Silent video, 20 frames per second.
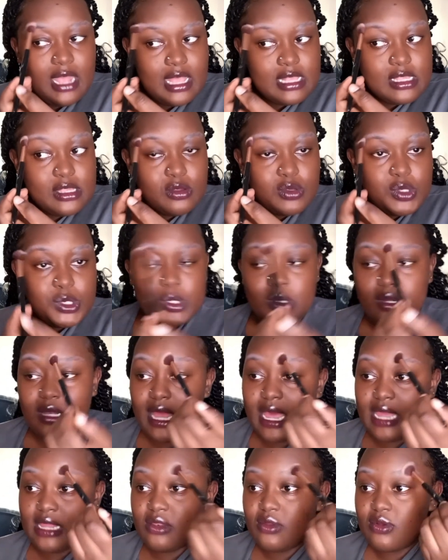As
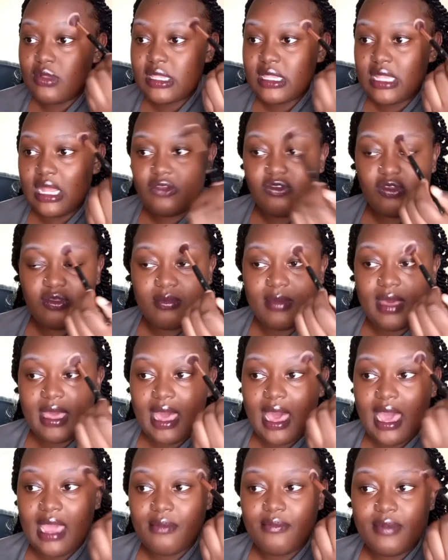usual, I do start with
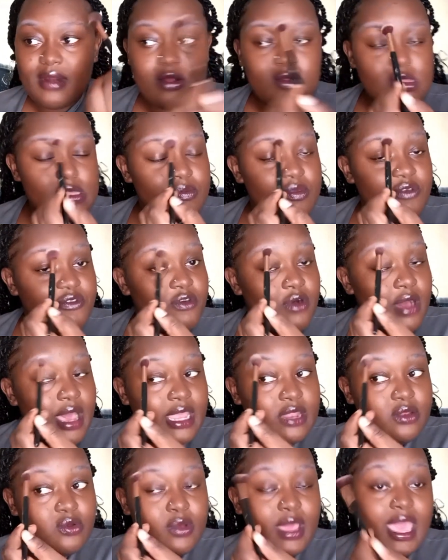my eyebrows before
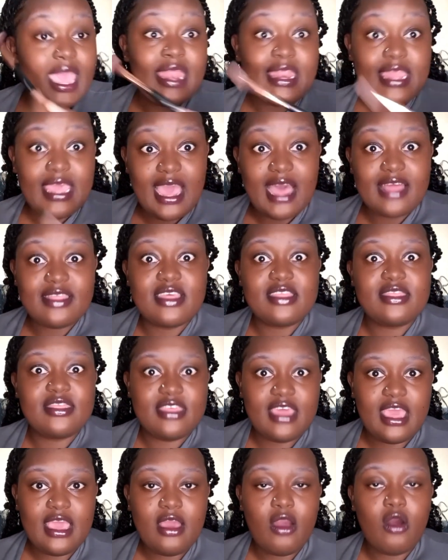I do any other
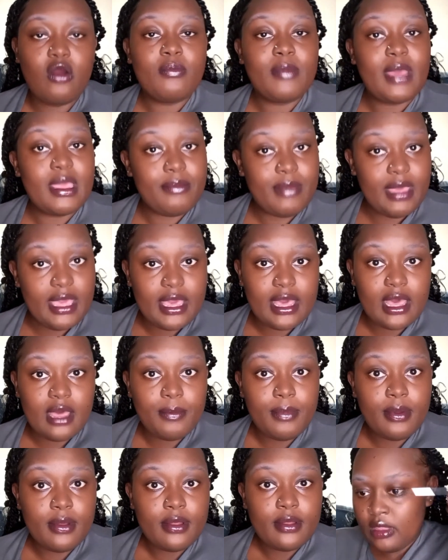thing on my
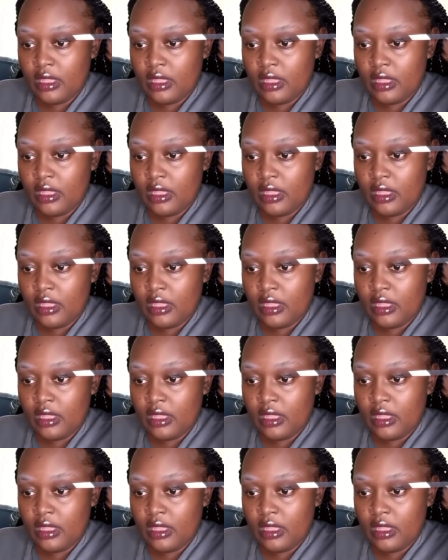makeup.